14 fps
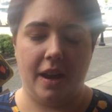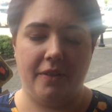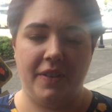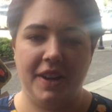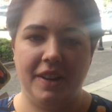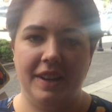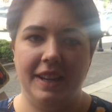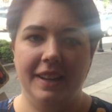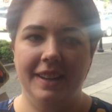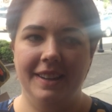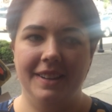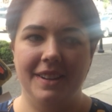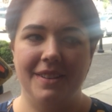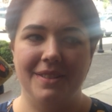a very
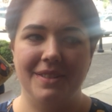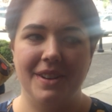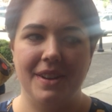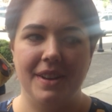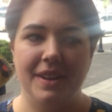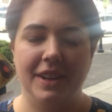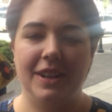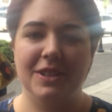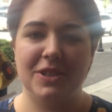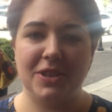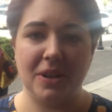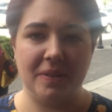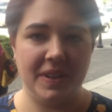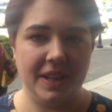
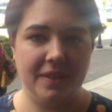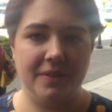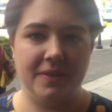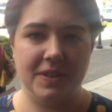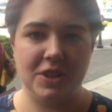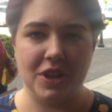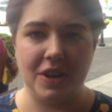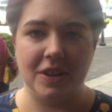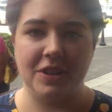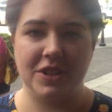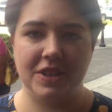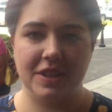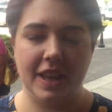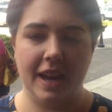conservative
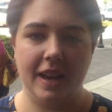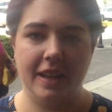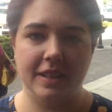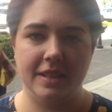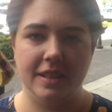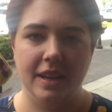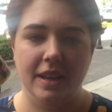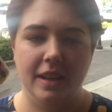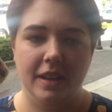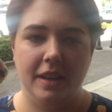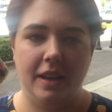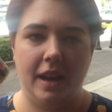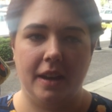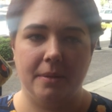church that
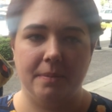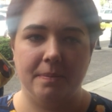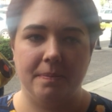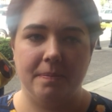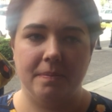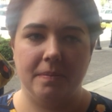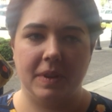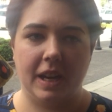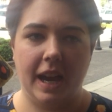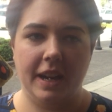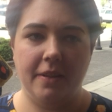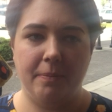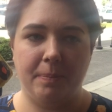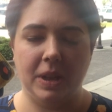
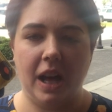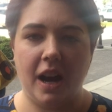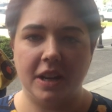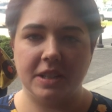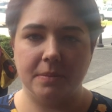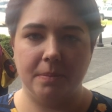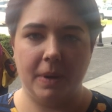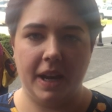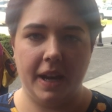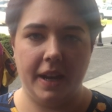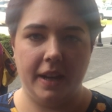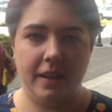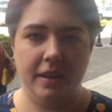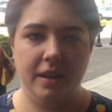kind of blocked
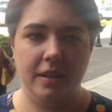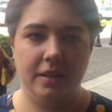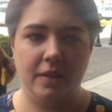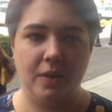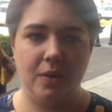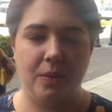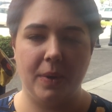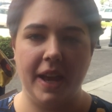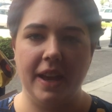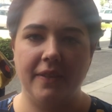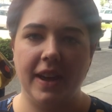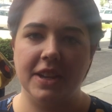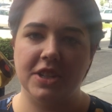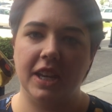my way
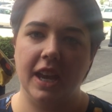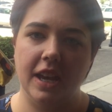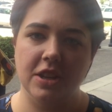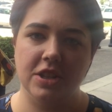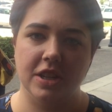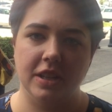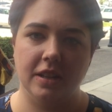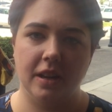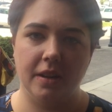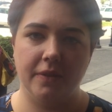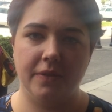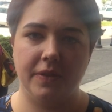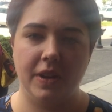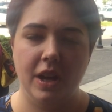of education,
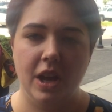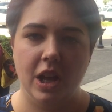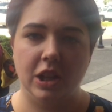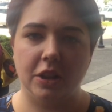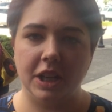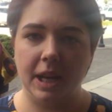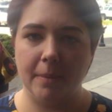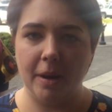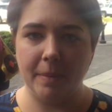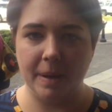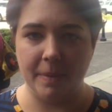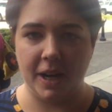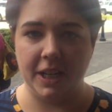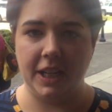of learning about
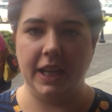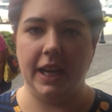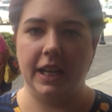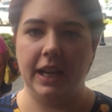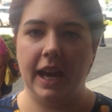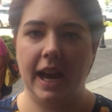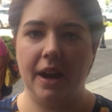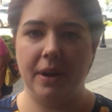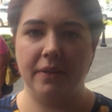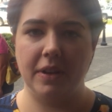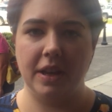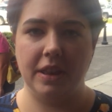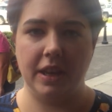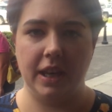my body and how
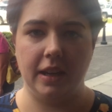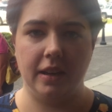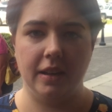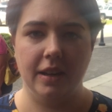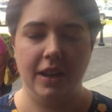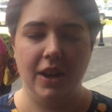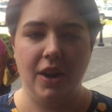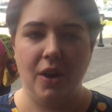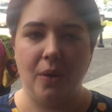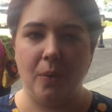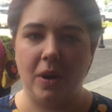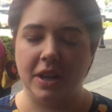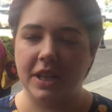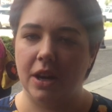everything
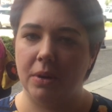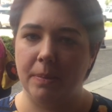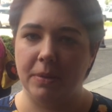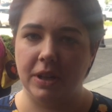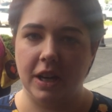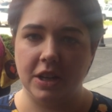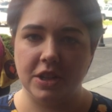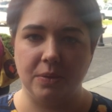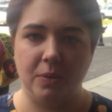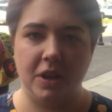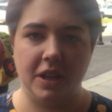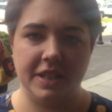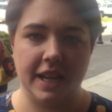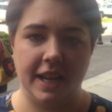worked, how reproduction
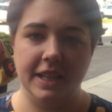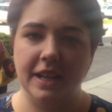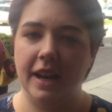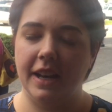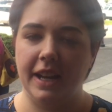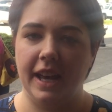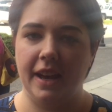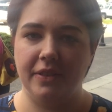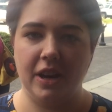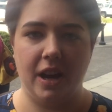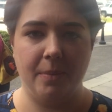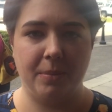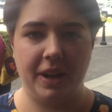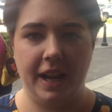works. I did not have
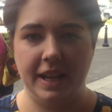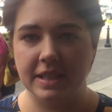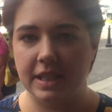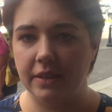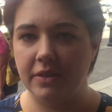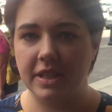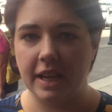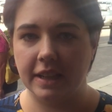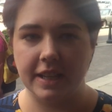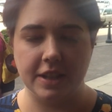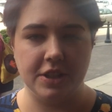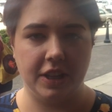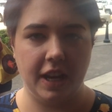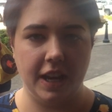comprehensive sex
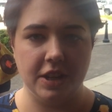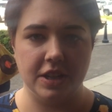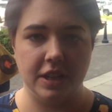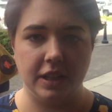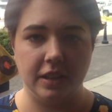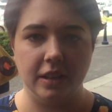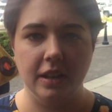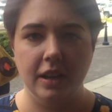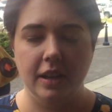education.